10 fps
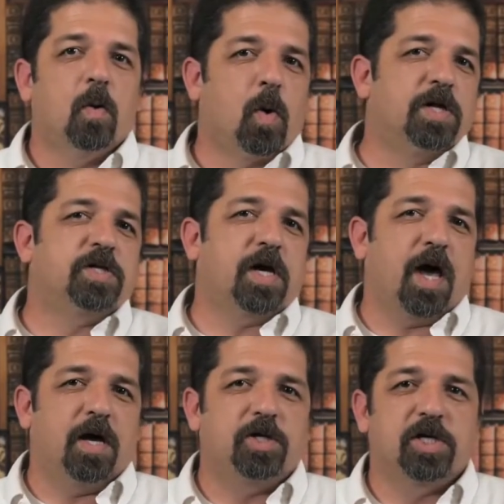Once
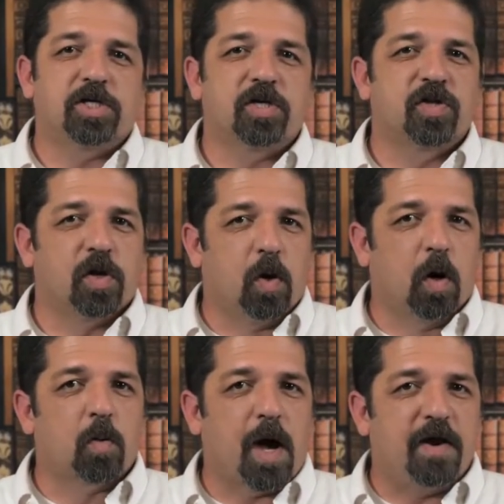again, just as the
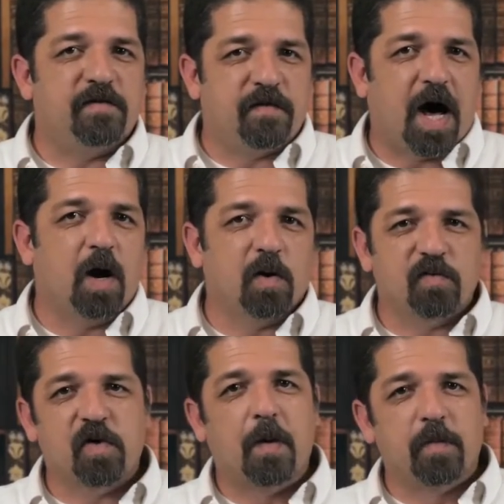Lord rained fire
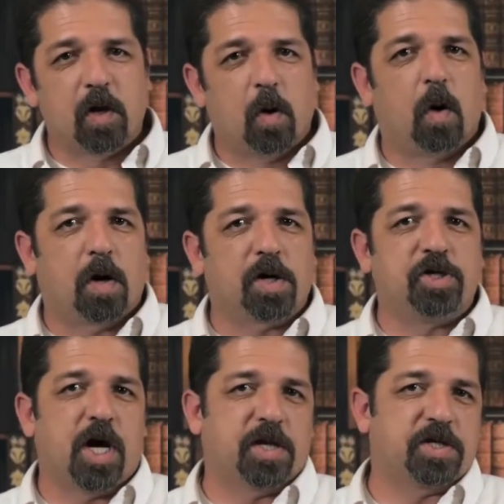from the Lord in
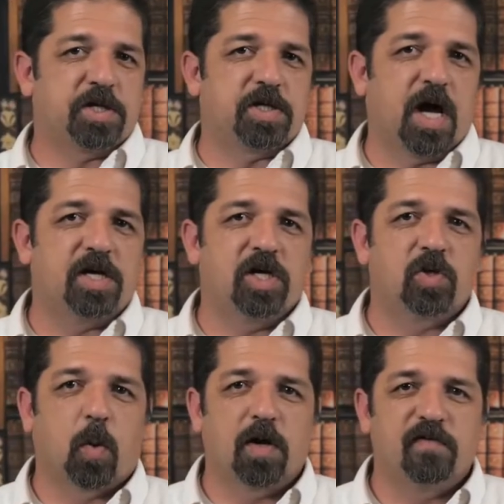Genesis
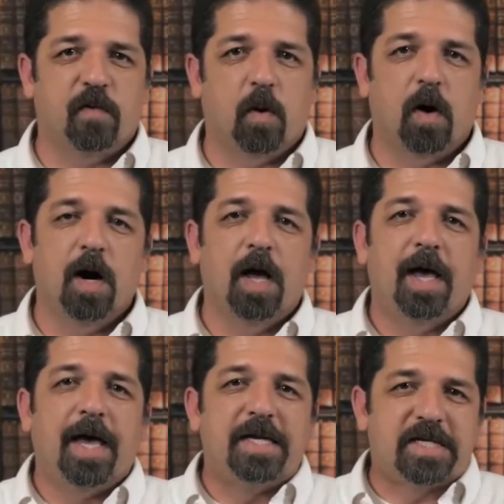19:24,
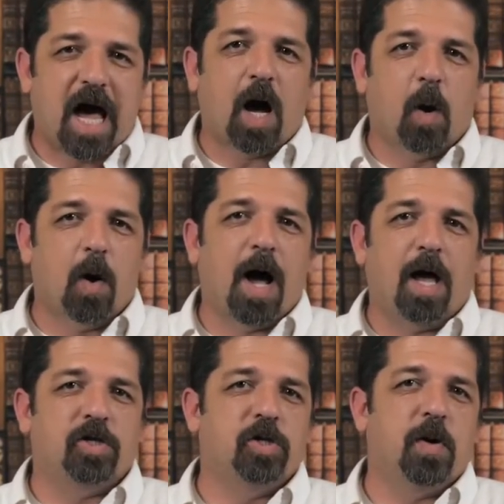
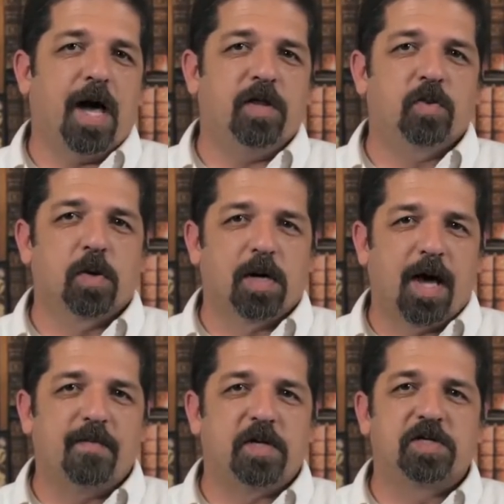Zechariah 2:8 through
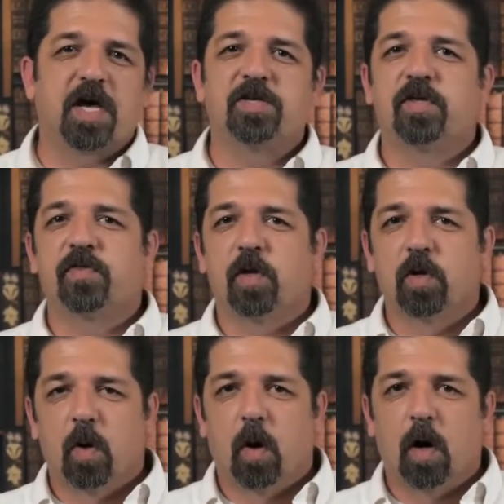11 says that the
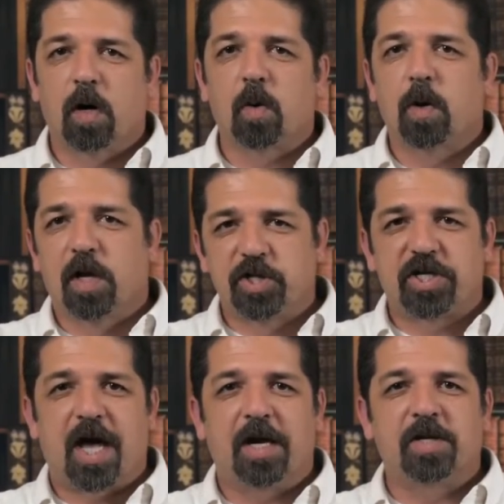Lord will
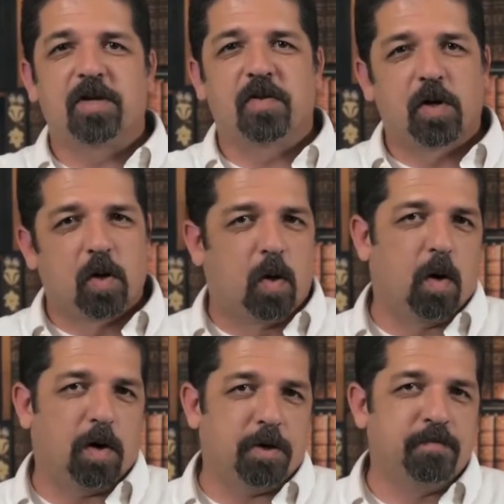send the
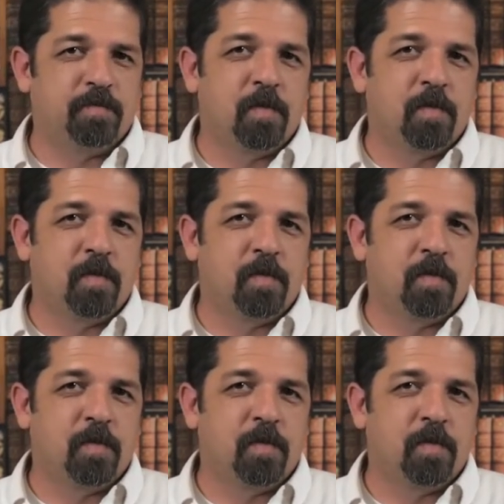Lord.